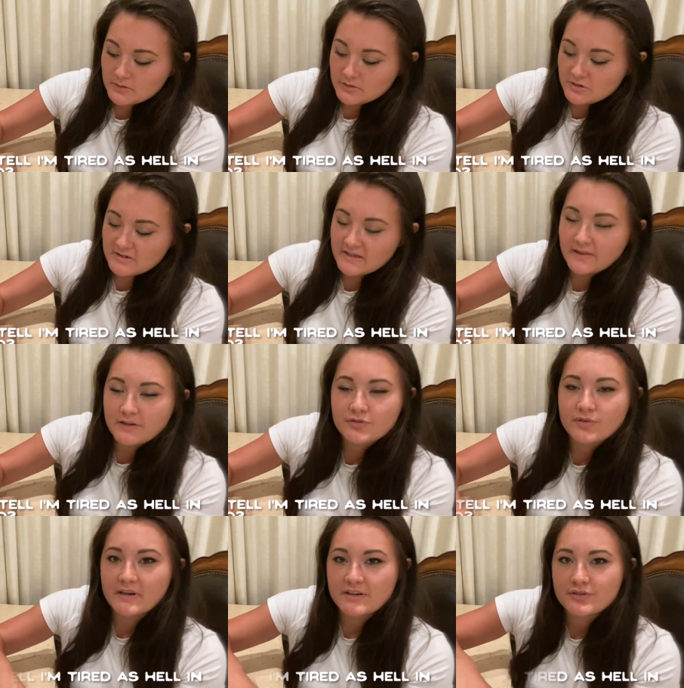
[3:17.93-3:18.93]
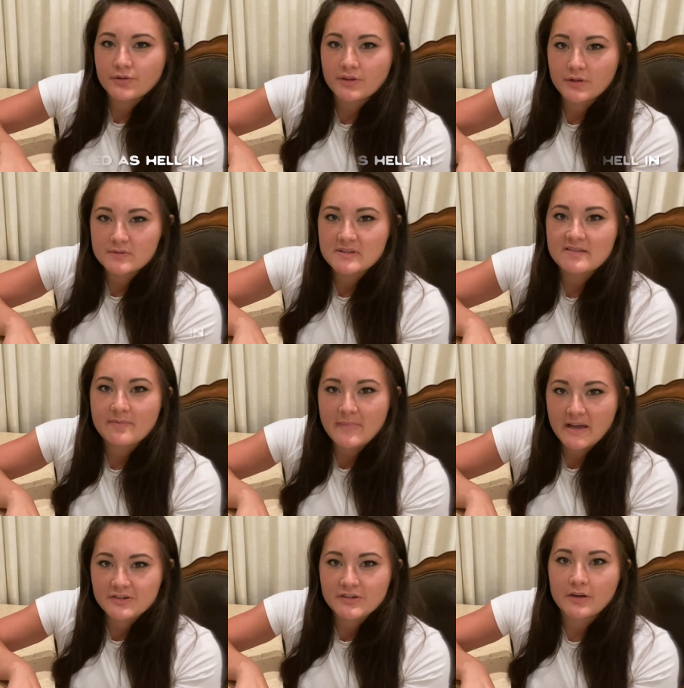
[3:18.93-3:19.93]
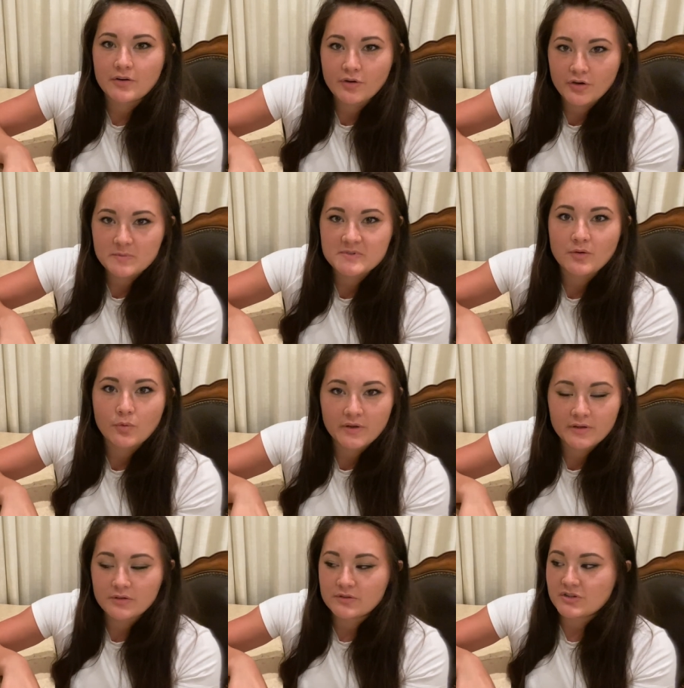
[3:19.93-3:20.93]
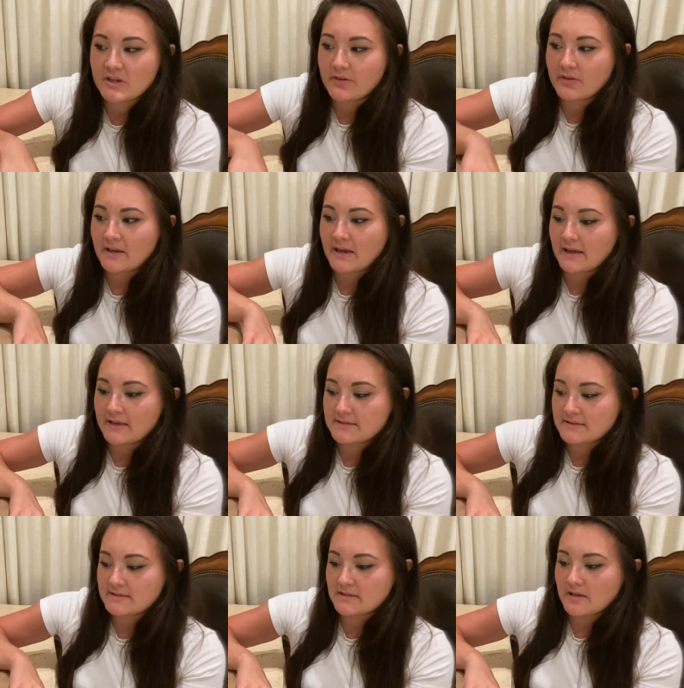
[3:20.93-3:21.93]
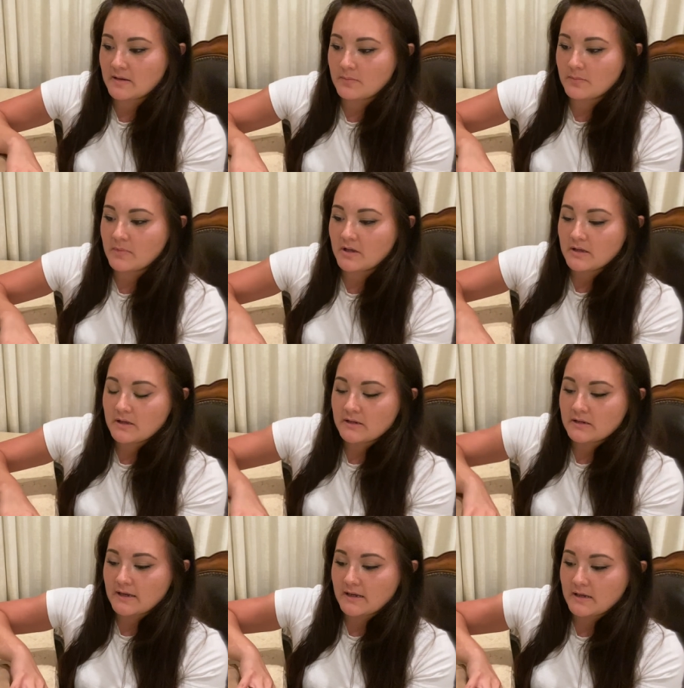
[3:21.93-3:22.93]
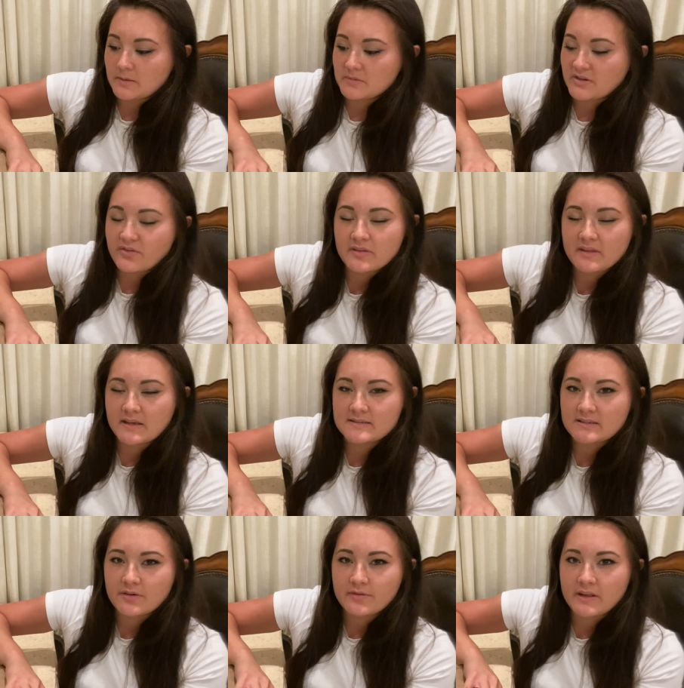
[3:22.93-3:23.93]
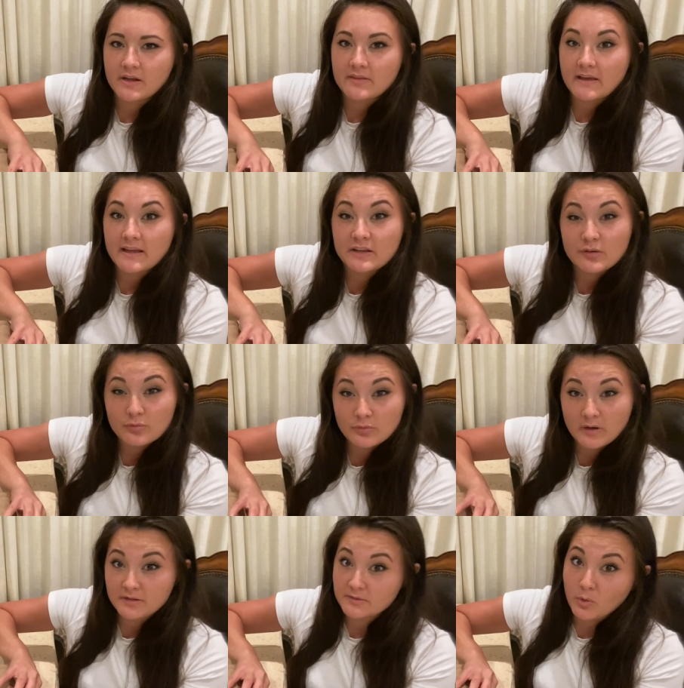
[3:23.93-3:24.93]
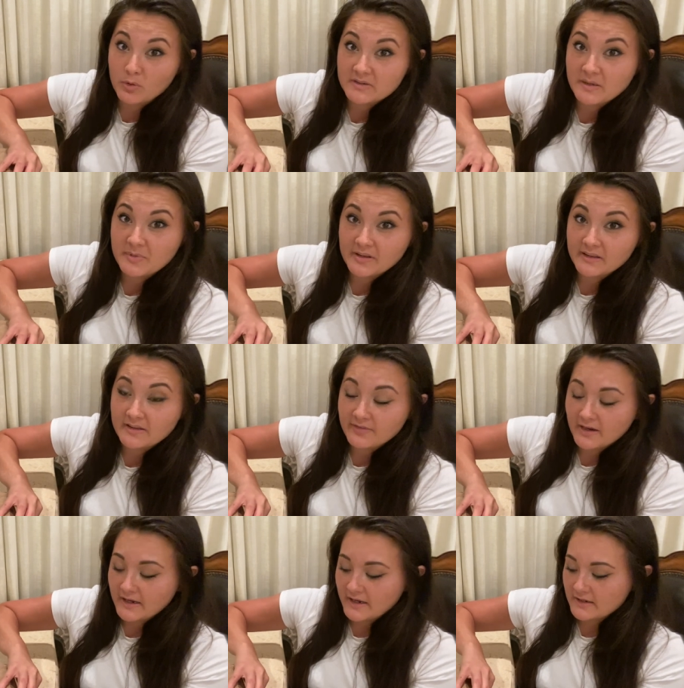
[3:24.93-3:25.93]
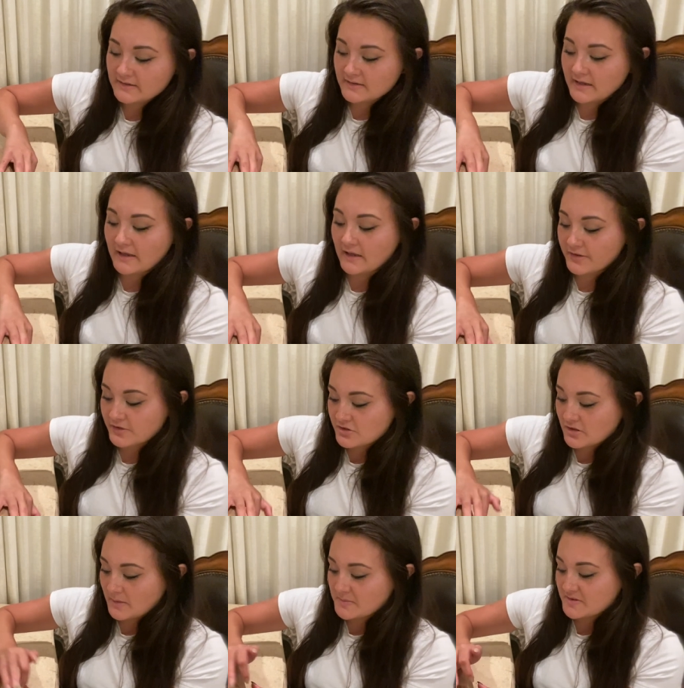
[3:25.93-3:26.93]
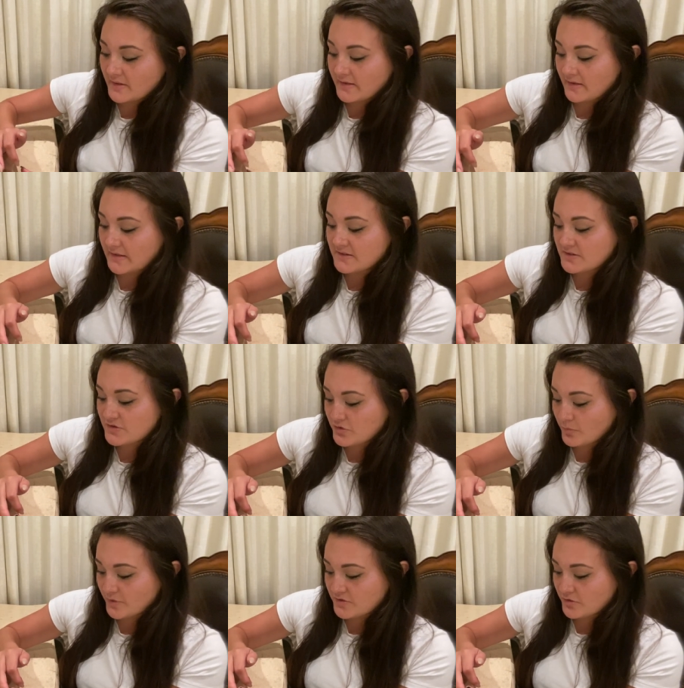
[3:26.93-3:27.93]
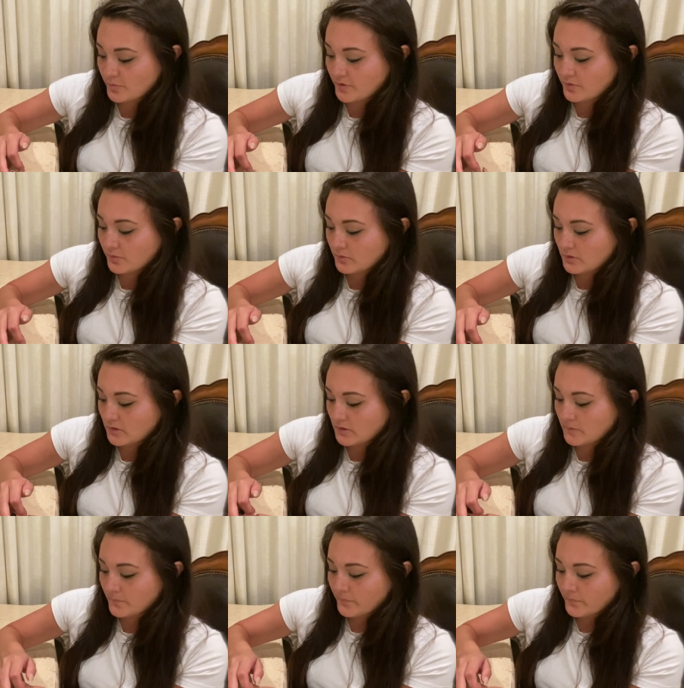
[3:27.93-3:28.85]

just like the traditional uses of magic and herbs and oils. She even has some um, different things over there that you won't typically find at other shops. So I think it's super, super cool.